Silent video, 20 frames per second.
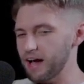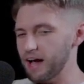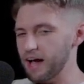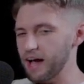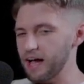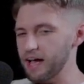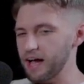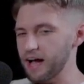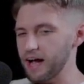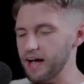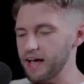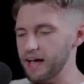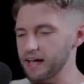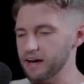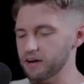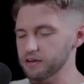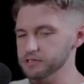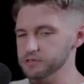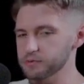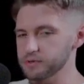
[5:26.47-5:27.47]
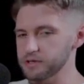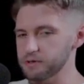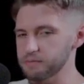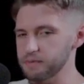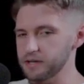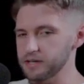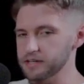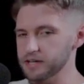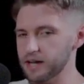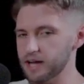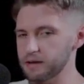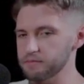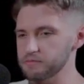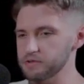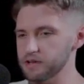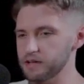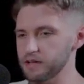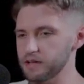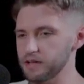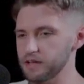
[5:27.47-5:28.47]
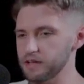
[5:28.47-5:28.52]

I had also in the meantime